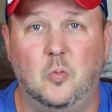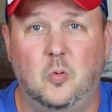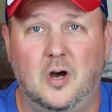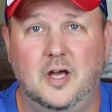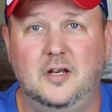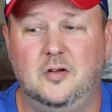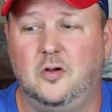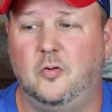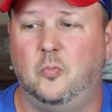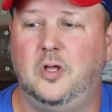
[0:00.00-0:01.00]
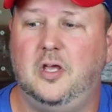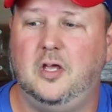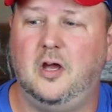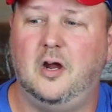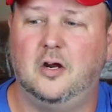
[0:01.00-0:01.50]
One,
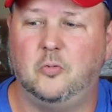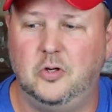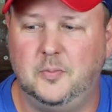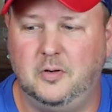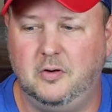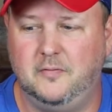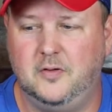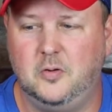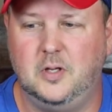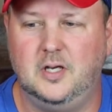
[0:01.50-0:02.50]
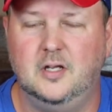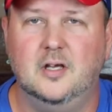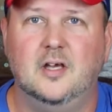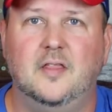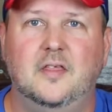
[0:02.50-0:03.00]
we are going to be reviewing
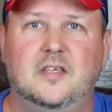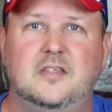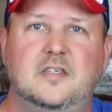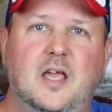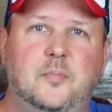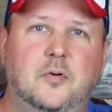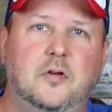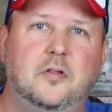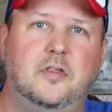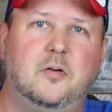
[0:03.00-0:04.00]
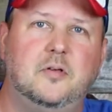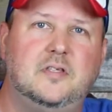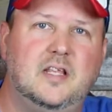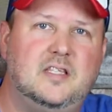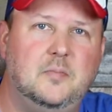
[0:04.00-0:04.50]
this sample that was
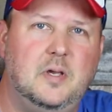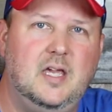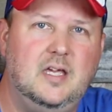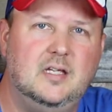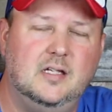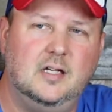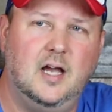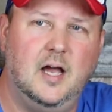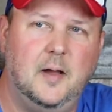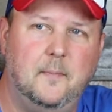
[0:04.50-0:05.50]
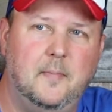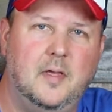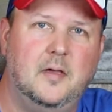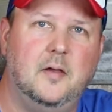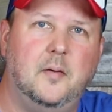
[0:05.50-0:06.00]
sent to me
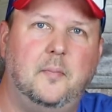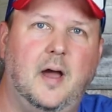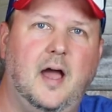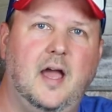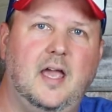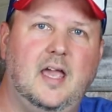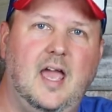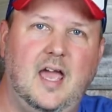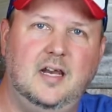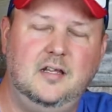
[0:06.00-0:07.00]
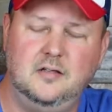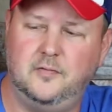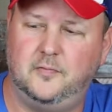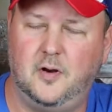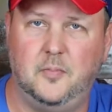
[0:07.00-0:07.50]
by Ed
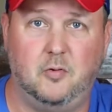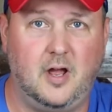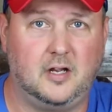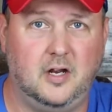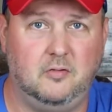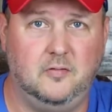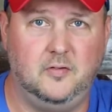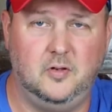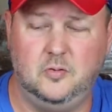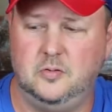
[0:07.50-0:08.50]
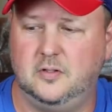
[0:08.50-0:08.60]
from the Rock Gut Review.